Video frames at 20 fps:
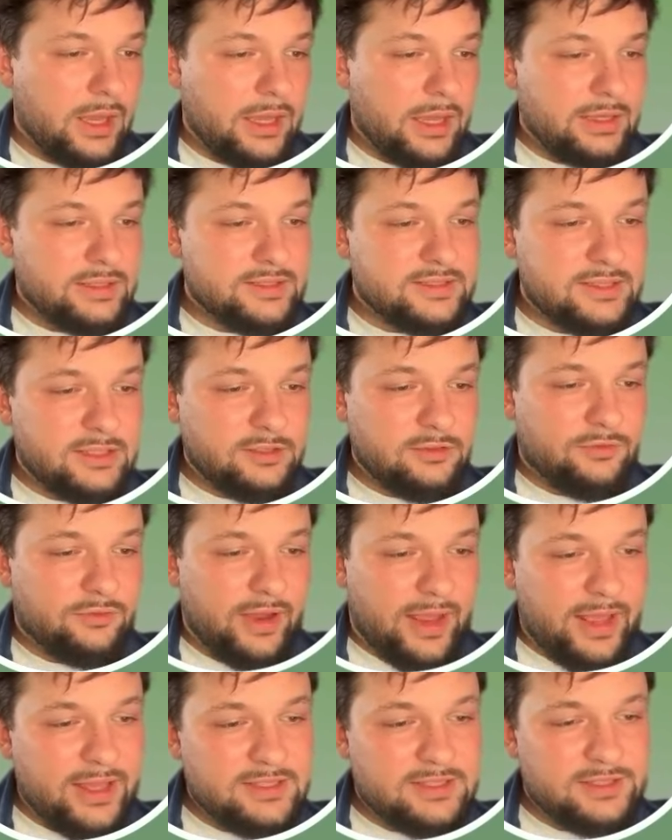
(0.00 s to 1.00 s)
Instead of
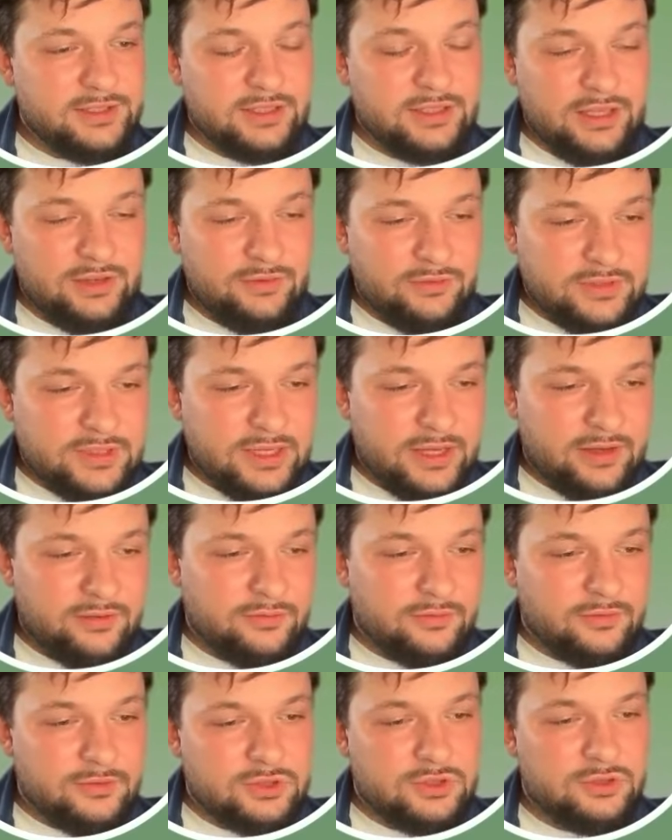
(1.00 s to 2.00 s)
adding ifdef
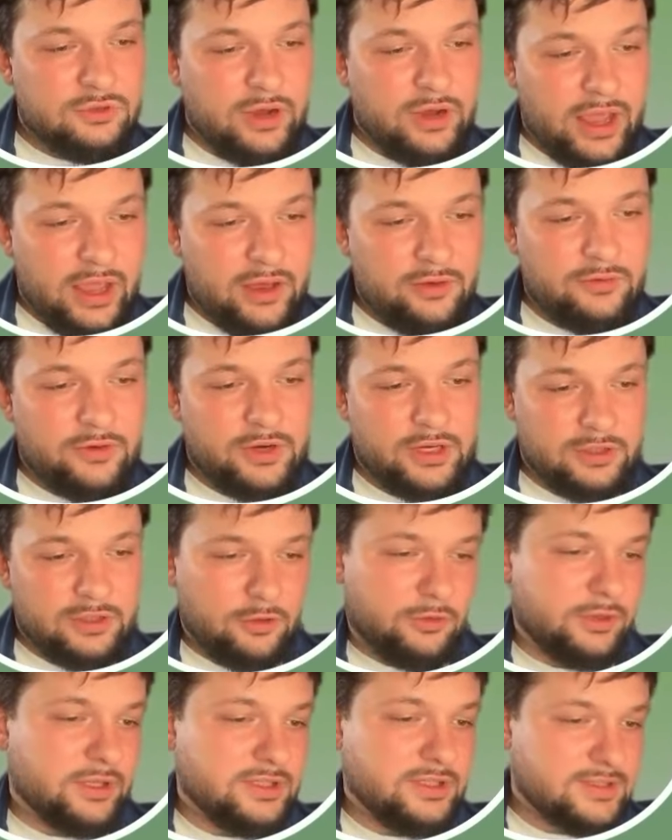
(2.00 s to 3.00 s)
to every
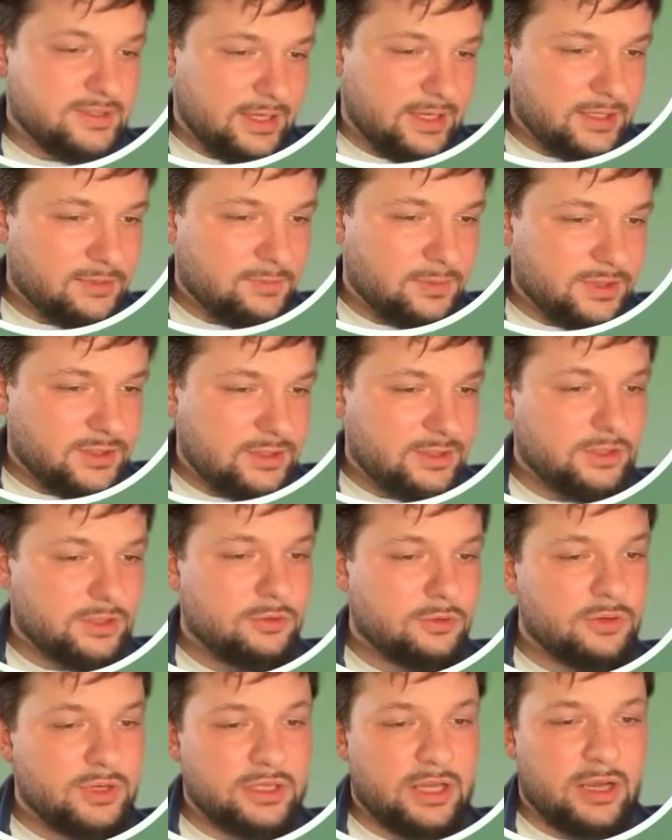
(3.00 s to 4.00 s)
logging statement, you
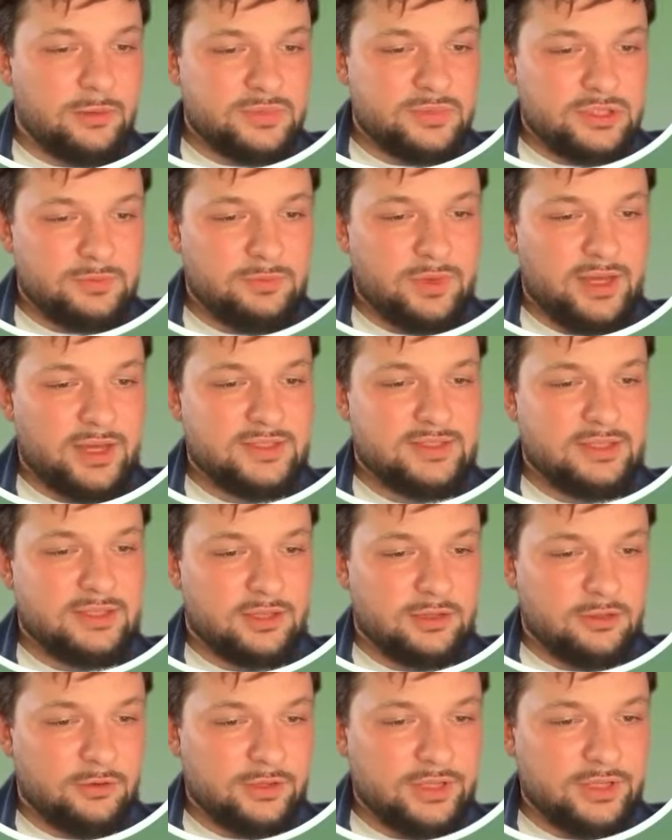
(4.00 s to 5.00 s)
can optimize the
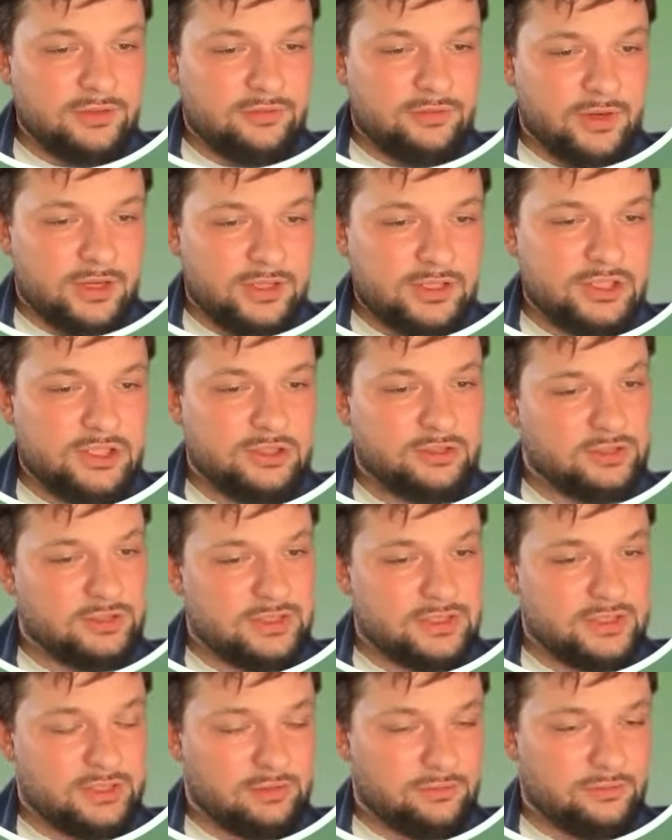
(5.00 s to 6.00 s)
logging function
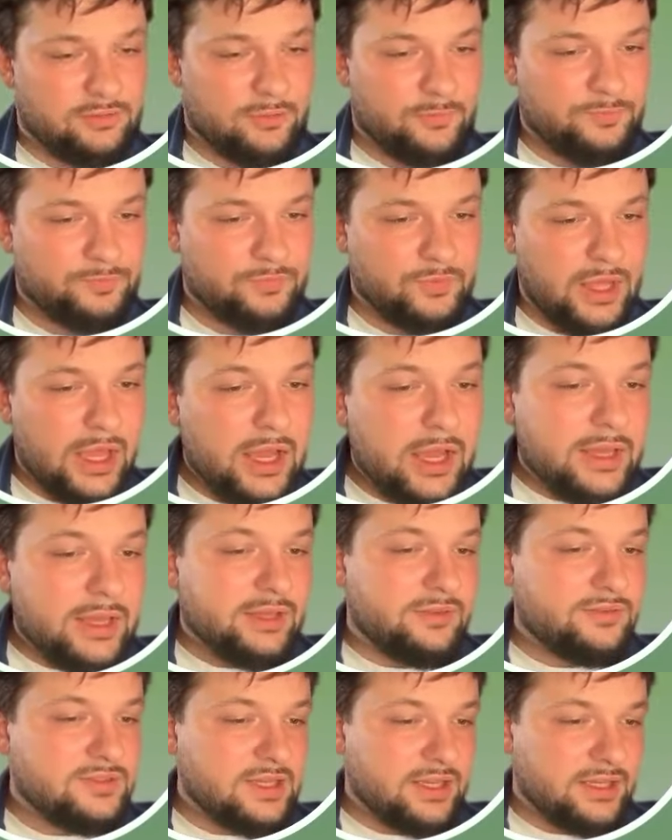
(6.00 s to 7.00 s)
itself.
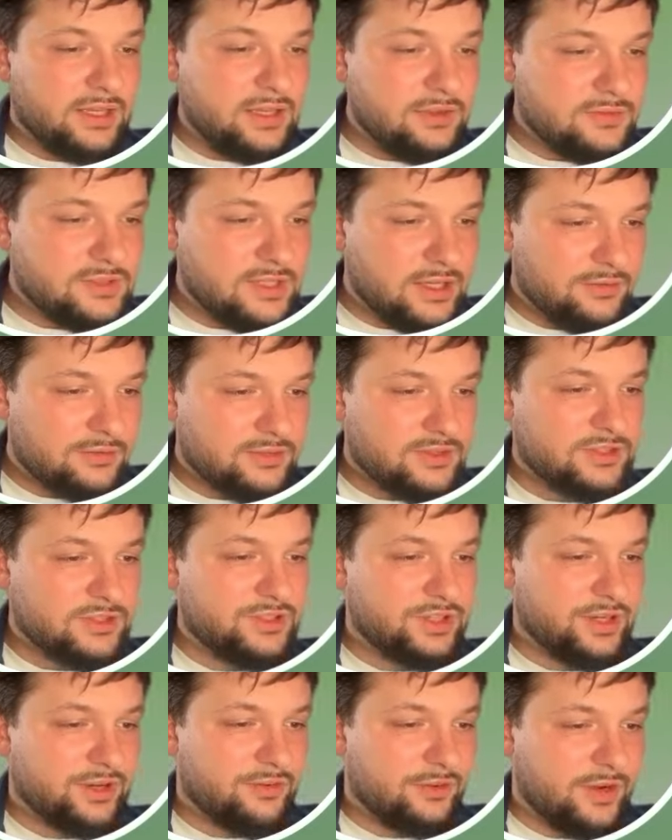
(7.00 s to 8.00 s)
If the ifdef
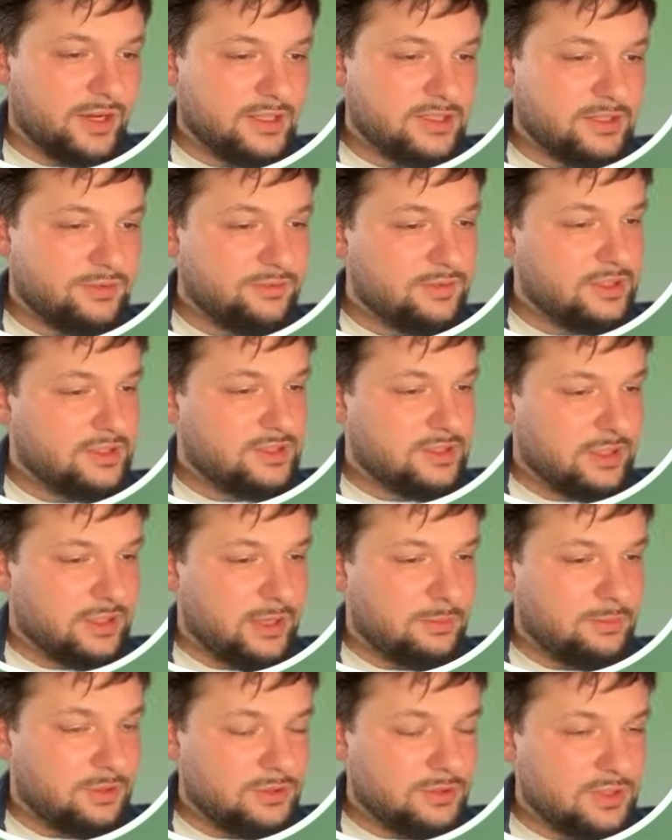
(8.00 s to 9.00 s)
directive is
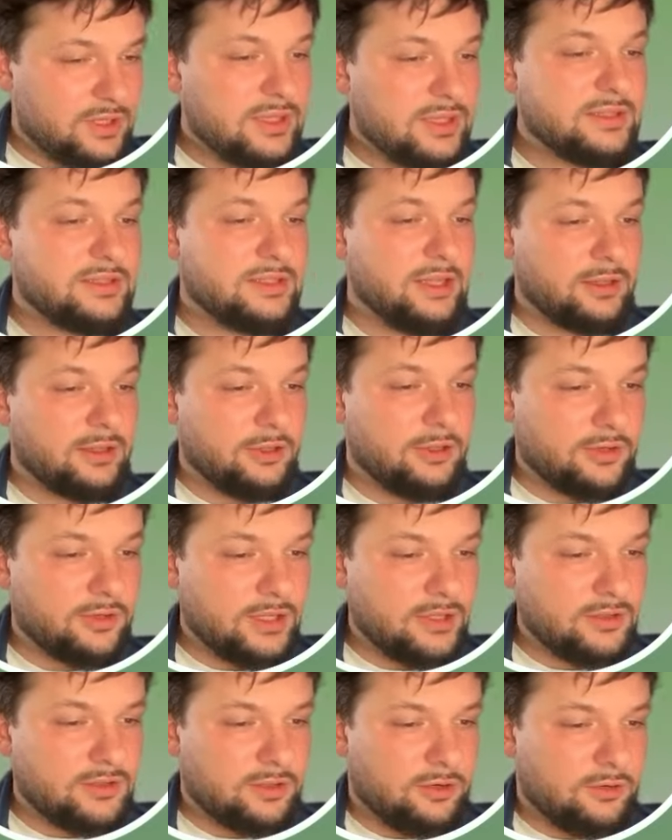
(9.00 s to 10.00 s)
enabled, the
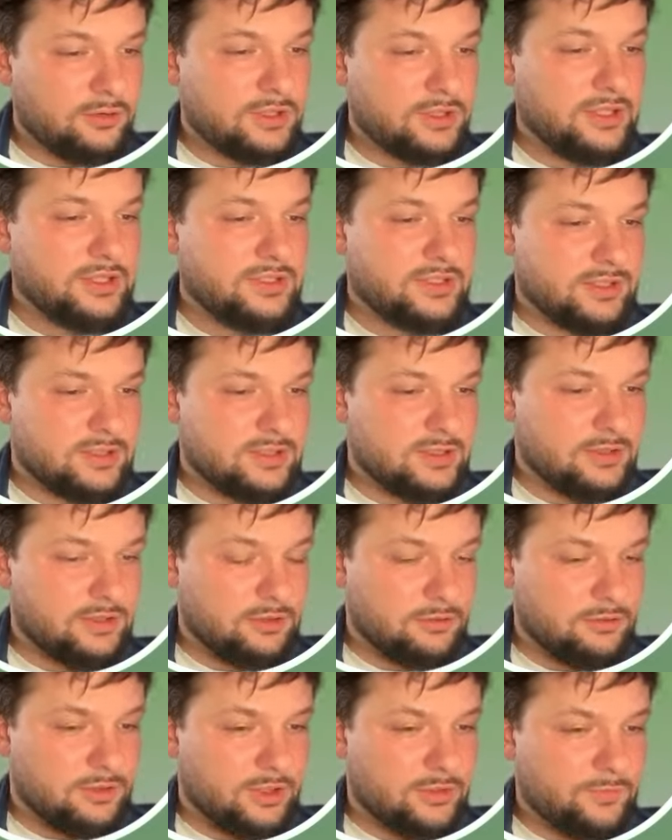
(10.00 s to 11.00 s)
logging code is
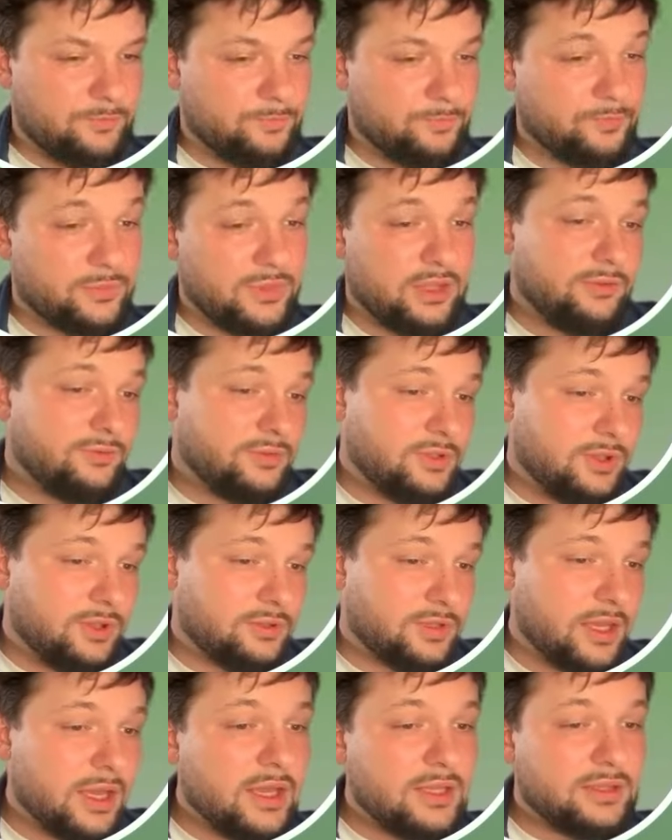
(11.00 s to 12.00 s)
executed. If not,
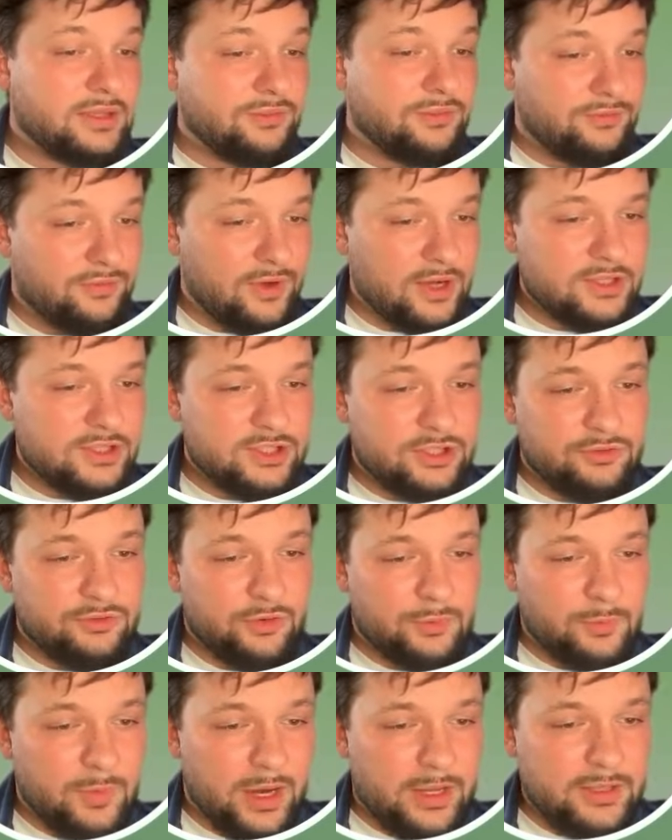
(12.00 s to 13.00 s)
the function
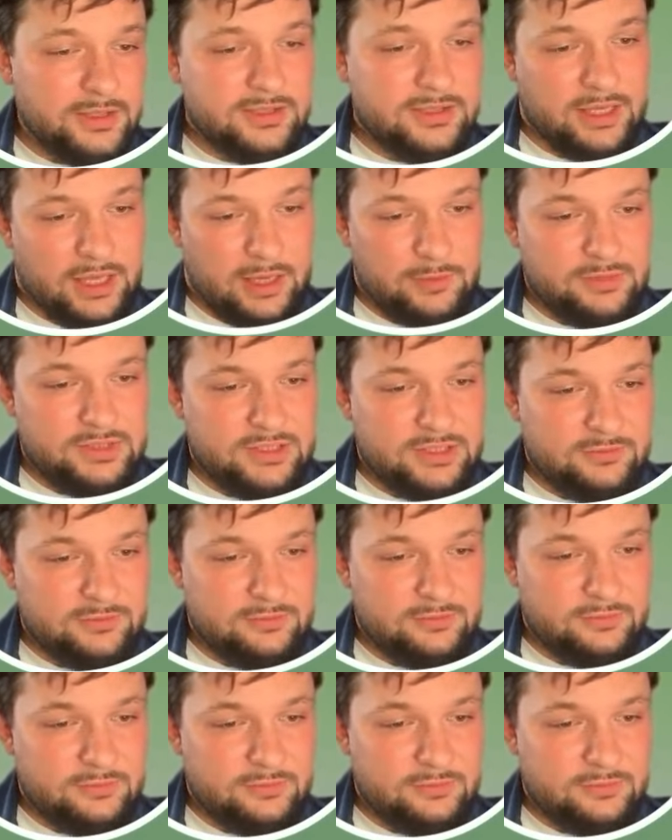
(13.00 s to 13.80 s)
remains empty.